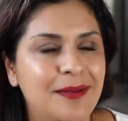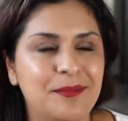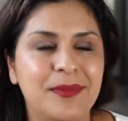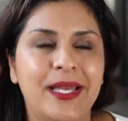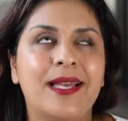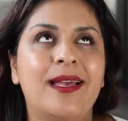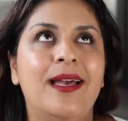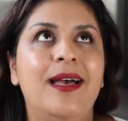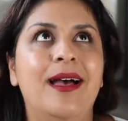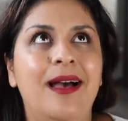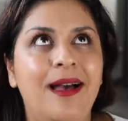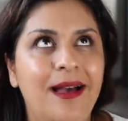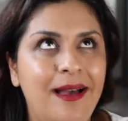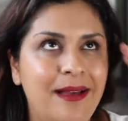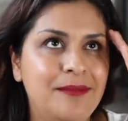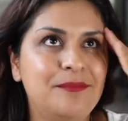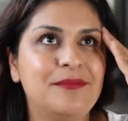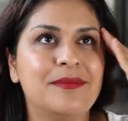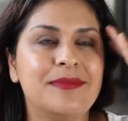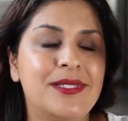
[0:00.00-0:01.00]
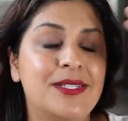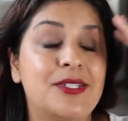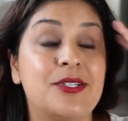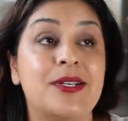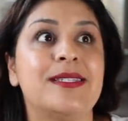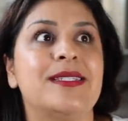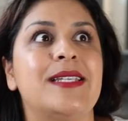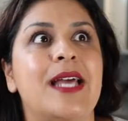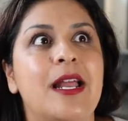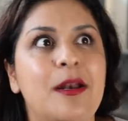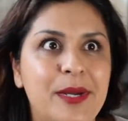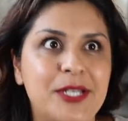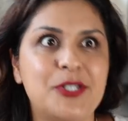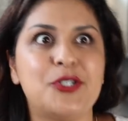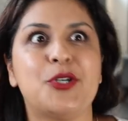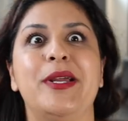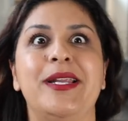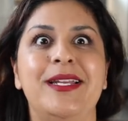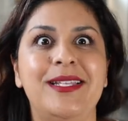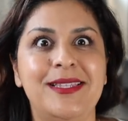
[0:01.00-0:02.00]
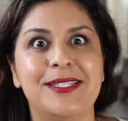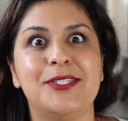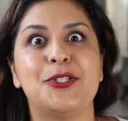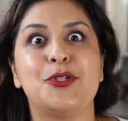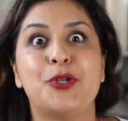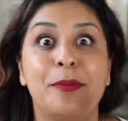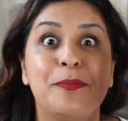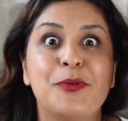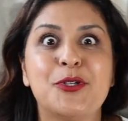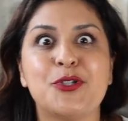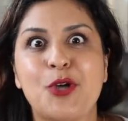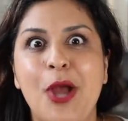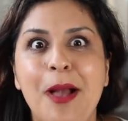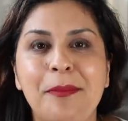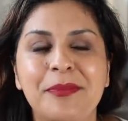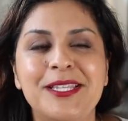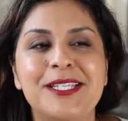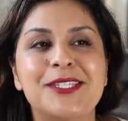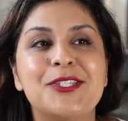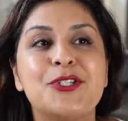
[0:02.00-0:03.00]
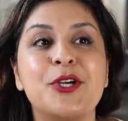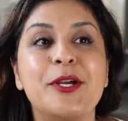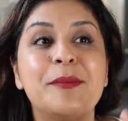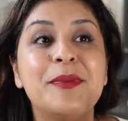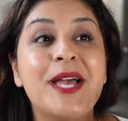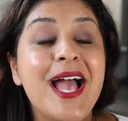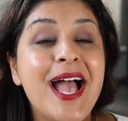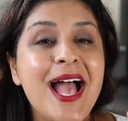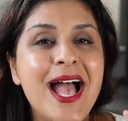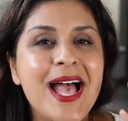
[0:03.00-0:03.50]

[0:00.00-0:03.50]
I'm like, oh, I'm stressed out about trading this trip or dropping this trip.